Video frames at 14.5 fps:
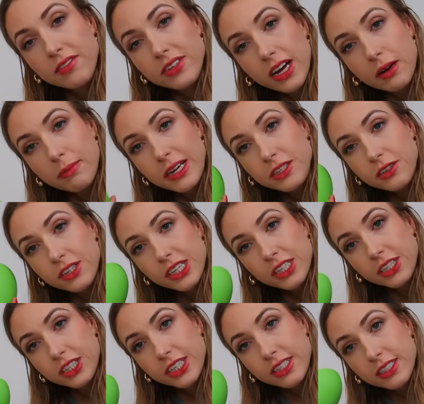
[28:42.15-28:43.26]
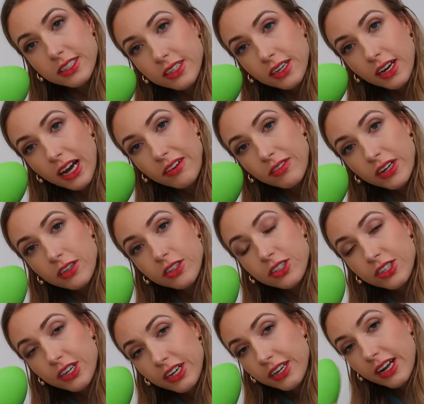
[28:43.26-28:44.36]
I've done my due diligence. I've
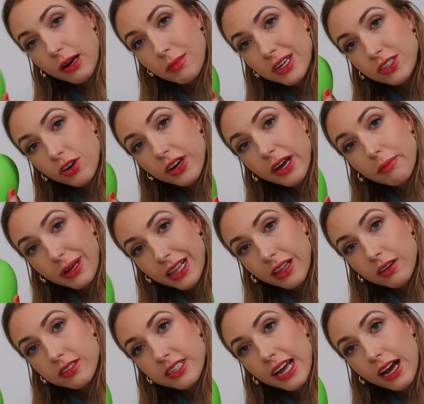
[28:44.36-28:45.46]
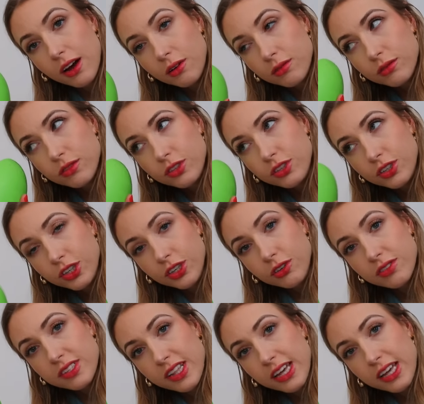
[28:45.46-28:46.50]
understood. I must go get pillows now to use